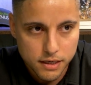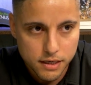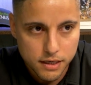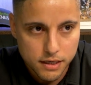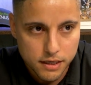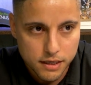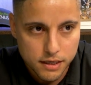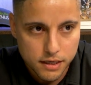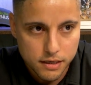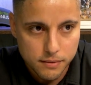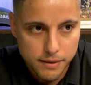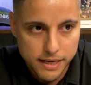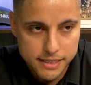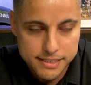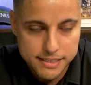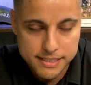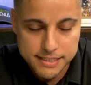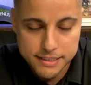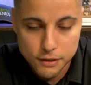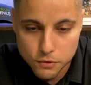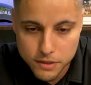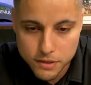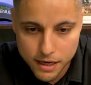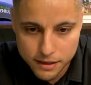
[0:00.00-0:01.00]
and
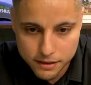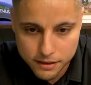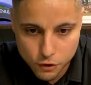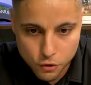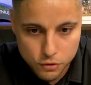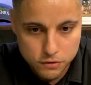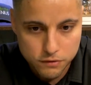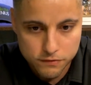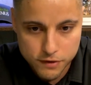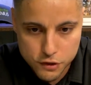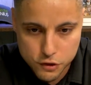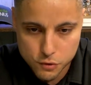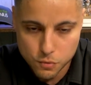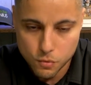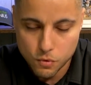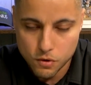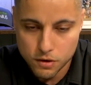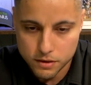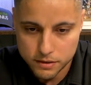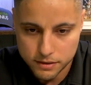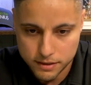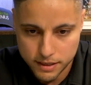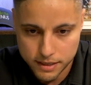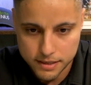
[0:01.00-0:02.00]
still not go to Division
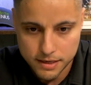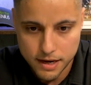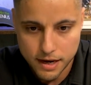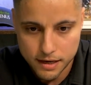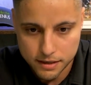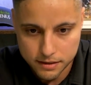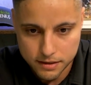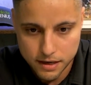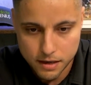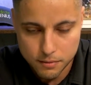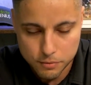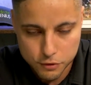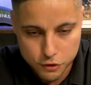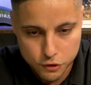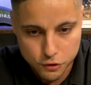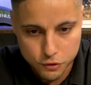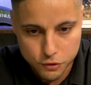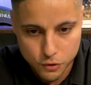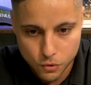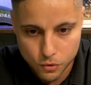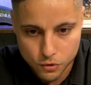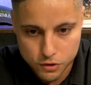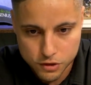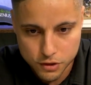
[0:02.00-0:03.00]
I and not accomplish your
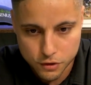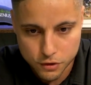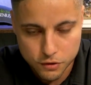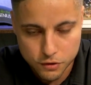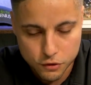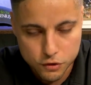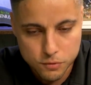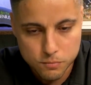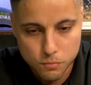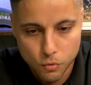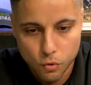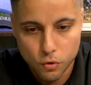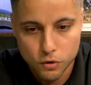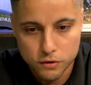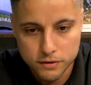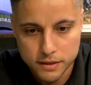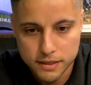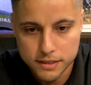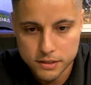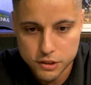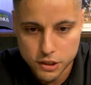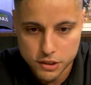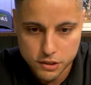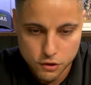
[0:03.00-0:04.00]
goal. So there's more than
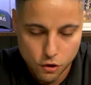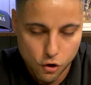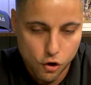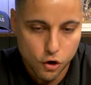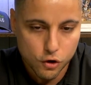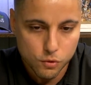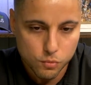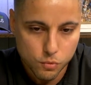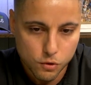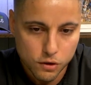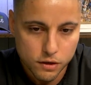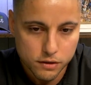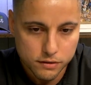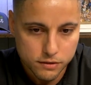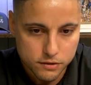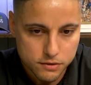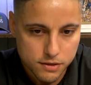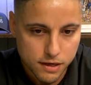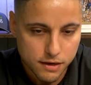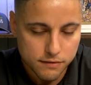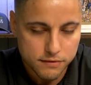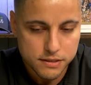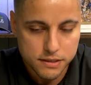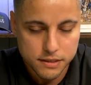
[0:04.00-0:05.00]
just hard work. There's
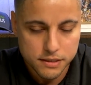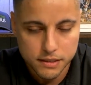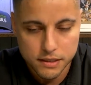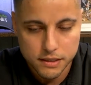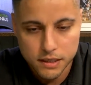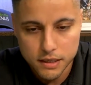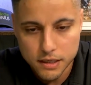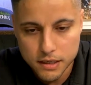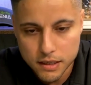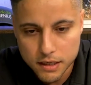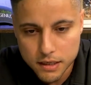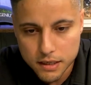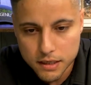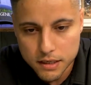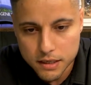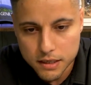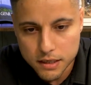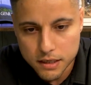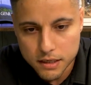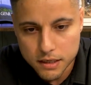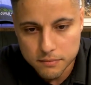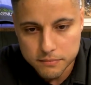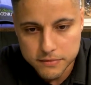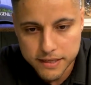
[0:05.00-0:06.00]
obviously,
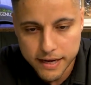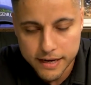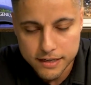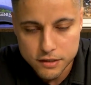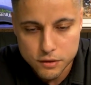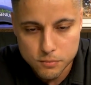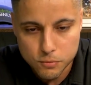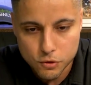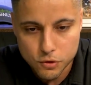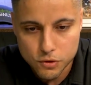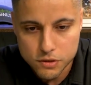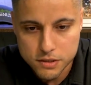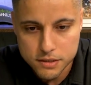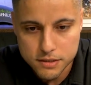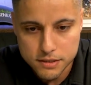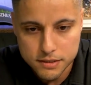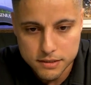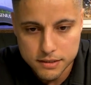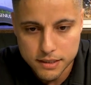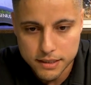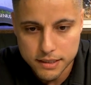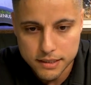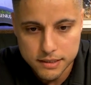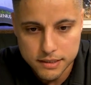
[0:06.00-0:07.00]
tangibles
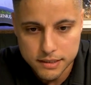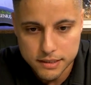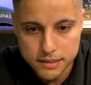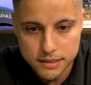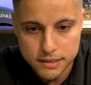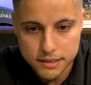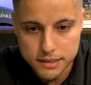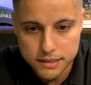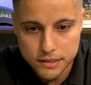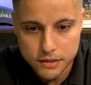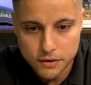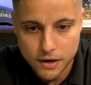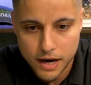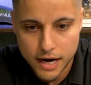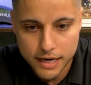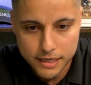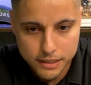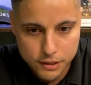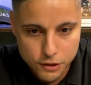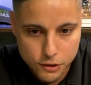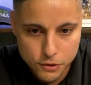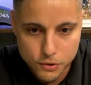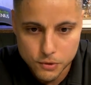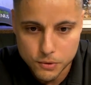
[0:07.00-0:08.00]
and you know,
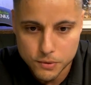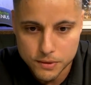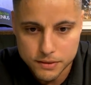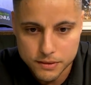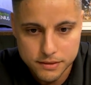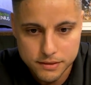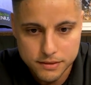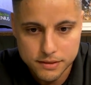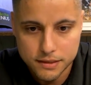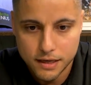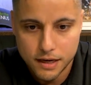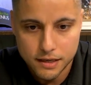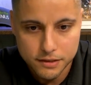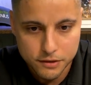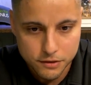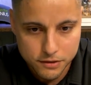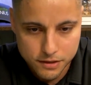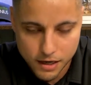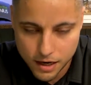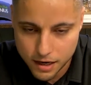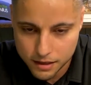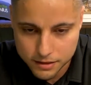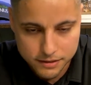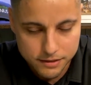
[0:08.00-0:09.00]
IQ and your
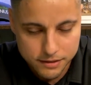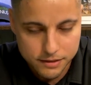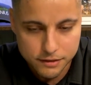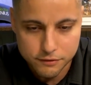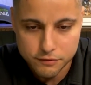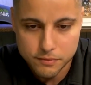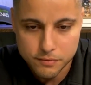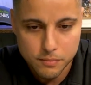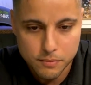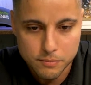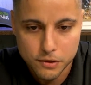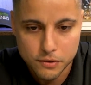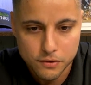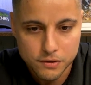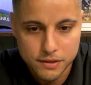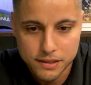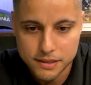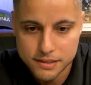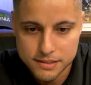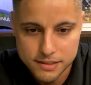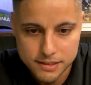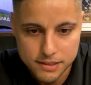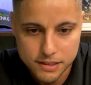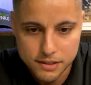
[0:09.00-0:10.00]
cognitive
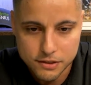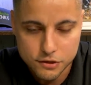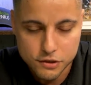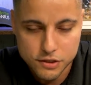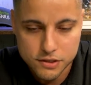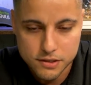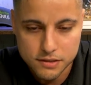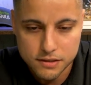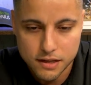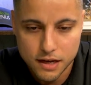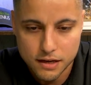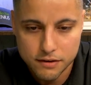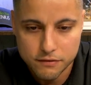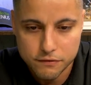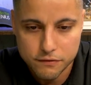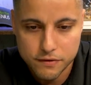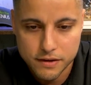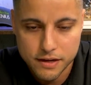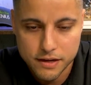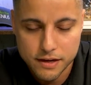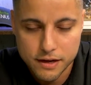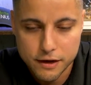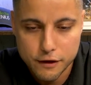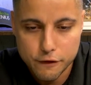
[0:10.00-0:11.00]
abilities. There's just a lot of
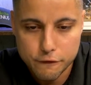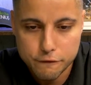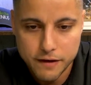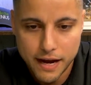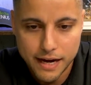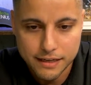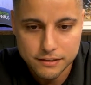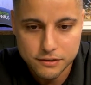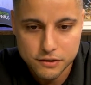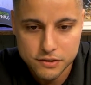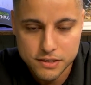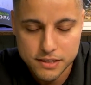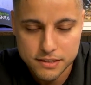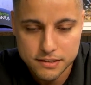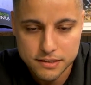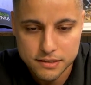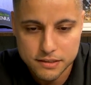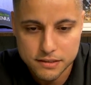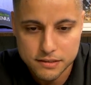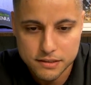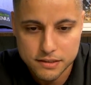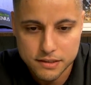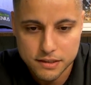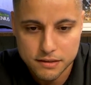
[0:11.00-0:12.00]
factors
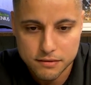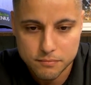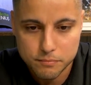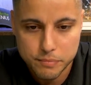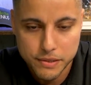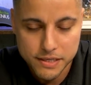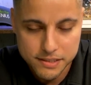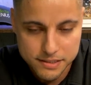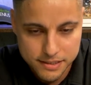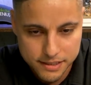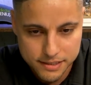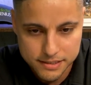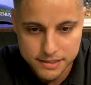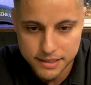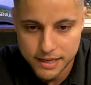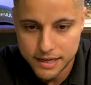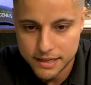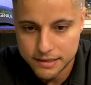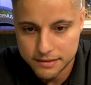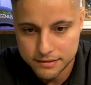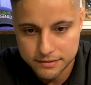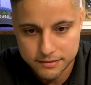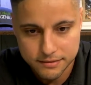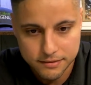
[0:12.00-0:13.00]
into business
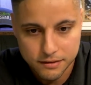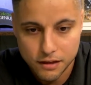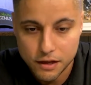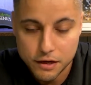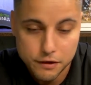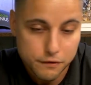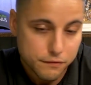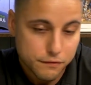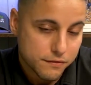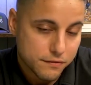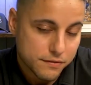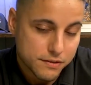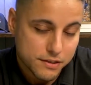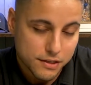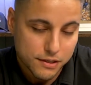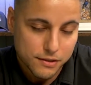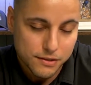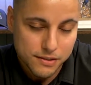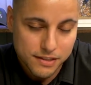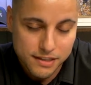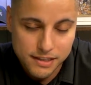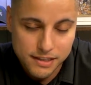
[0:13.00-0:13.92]
and life. So